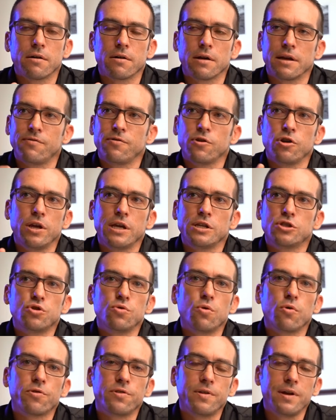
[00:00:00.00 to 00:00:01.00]
If you're doing
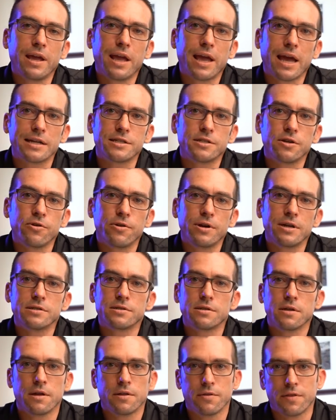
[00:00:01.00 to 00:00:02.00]
two or three
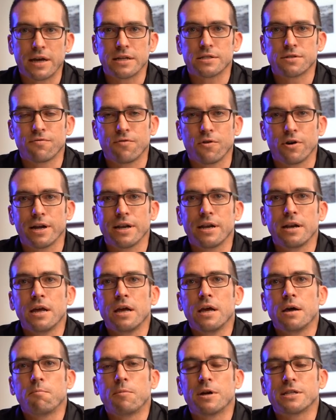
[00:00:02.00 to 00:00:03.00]
categories, that's fine,
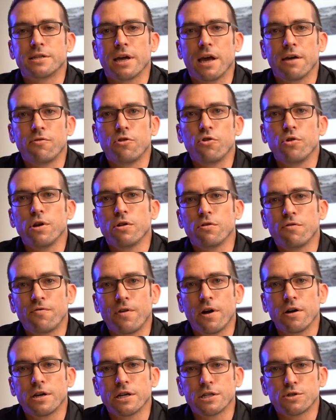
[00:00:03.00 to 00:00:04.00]
but to have a real
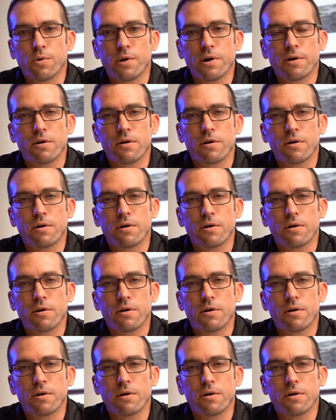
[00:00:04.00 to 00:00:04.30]
focus with